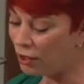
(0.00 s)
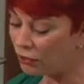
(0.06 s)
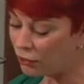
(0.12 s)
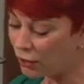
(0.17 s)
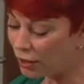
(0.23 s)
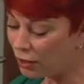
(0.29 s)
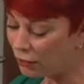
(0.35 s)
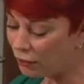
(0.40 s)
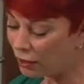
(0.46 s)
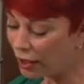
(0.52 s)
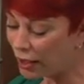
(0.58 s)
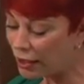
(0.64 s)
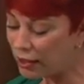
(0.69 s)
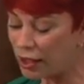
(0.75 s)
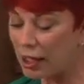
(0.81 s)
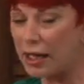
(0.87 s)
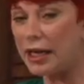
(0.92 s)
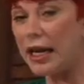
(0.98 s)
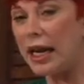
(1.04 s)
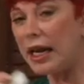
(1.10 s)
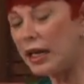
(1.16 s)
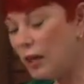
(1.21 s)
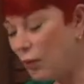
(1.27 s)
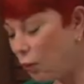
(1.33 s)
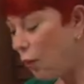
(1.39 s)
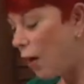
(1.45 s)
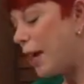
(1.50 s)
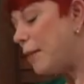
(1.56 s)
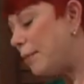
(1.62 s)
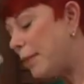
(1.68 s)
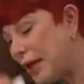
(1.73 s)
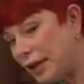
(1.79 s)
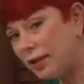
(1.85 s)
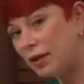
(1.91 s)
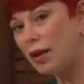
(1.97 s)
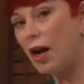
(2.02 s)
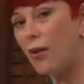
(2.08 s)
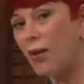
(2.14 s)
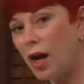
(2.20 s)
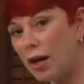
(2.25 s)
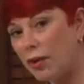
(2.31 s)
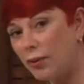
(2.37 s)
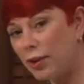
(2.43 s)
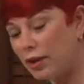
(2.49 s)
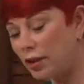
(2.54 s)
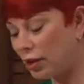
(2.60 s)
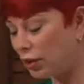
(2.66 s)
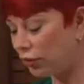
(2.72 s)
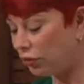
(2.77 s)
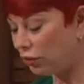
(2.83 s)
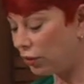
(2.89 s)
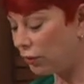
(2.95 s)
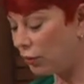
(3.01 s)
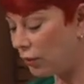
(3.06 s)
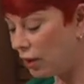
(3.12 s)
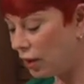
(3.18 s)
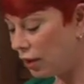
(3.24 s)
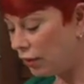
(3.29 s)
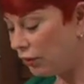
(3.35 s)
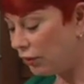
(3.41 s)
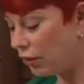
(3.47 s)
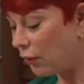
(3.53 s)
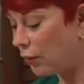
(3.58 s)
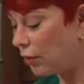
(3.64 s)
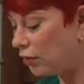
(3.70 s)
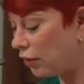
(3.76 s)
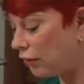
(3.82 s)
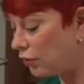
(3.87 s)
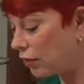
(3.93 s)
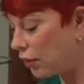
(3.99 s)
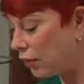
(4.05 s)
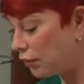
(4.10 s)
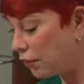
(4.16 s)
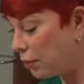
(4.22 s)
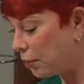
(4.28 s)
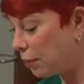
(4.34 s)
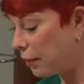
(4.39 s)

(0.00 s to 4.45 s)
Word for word: So I don't like any wiping to go on with tissue, so we're just going to